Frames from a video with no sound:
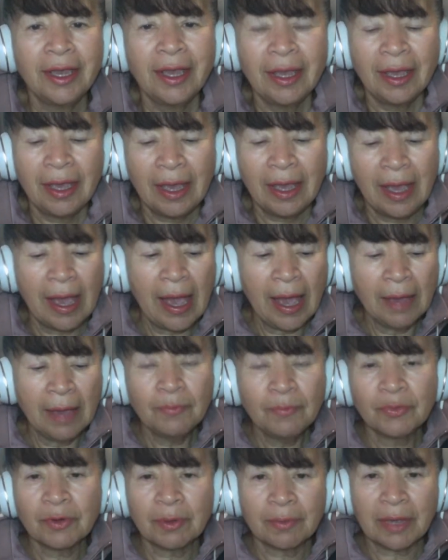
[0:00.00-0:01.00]
I'm from.
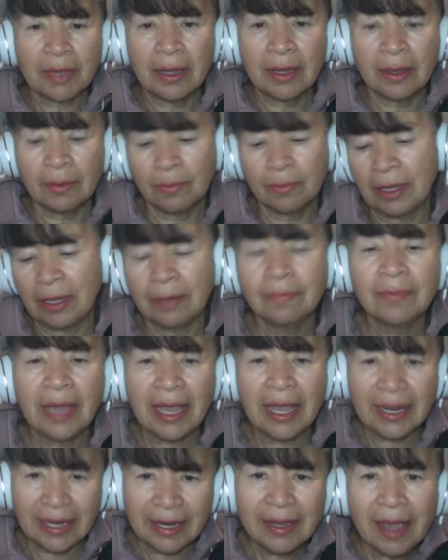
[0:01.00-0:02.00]

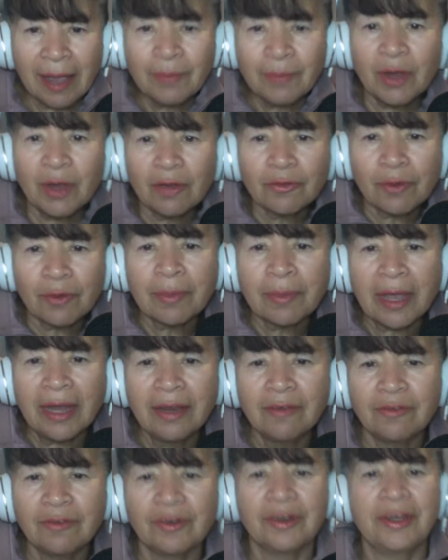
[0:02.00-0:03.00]
I'm not from
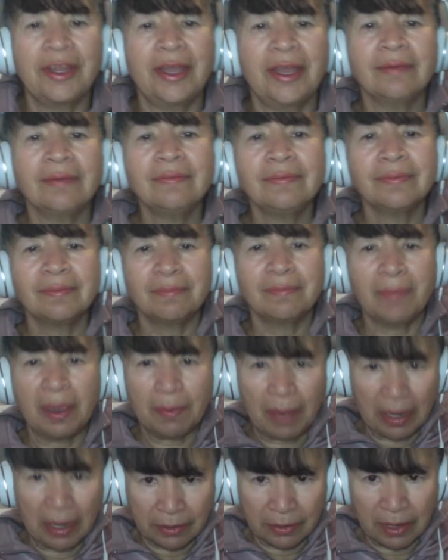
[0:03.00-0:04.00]
California. My
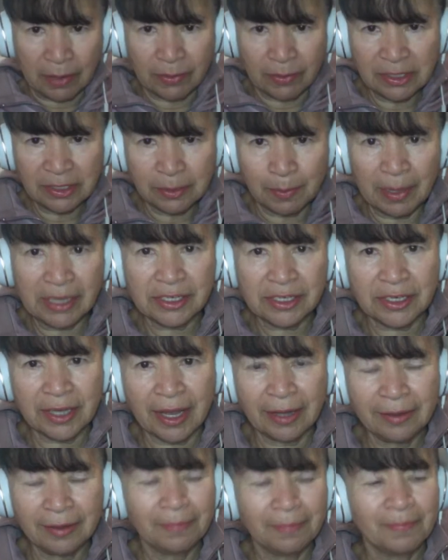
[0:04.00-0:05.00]
background is Mexican.
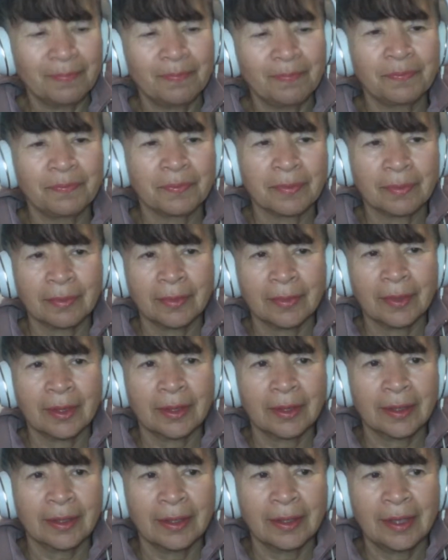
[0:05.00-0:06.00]

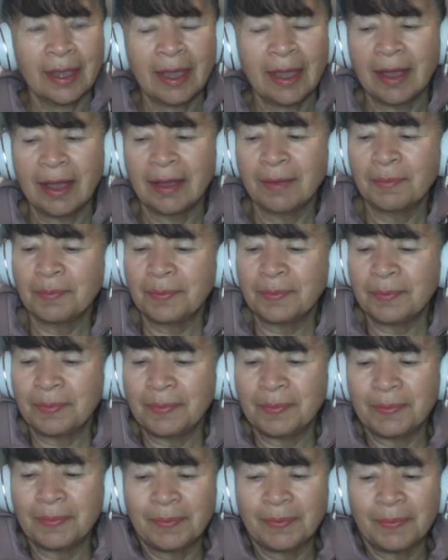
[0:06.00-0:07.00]
Um,
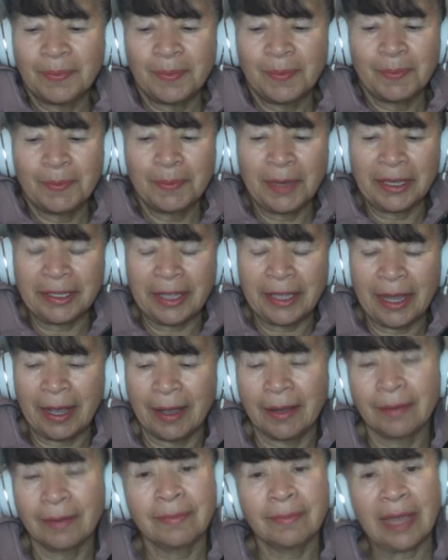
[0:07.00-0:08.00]
but
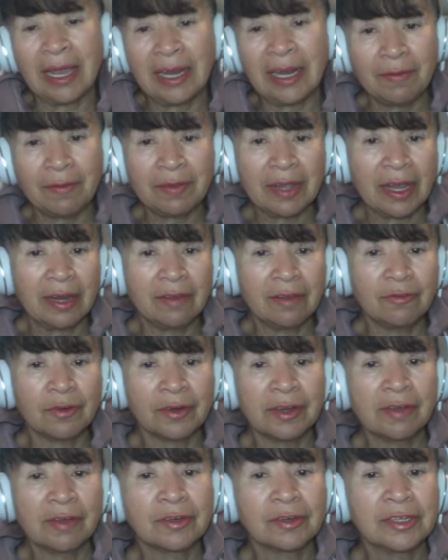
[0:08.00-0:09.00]
I live in California
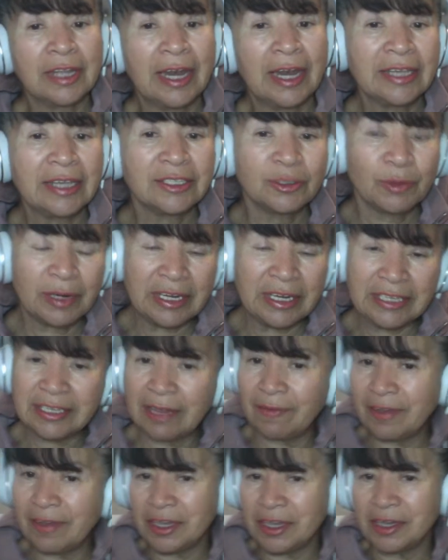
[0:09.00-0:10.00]
for the last
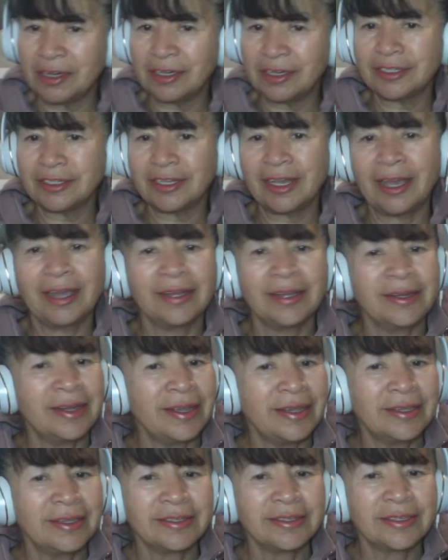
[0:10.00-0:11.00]
27 years, and
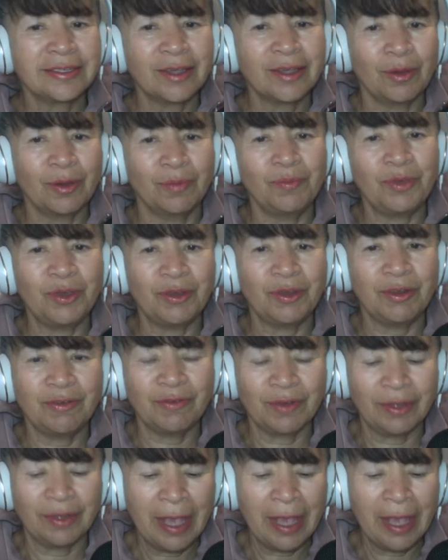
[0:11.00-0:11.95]
it's so beautiful.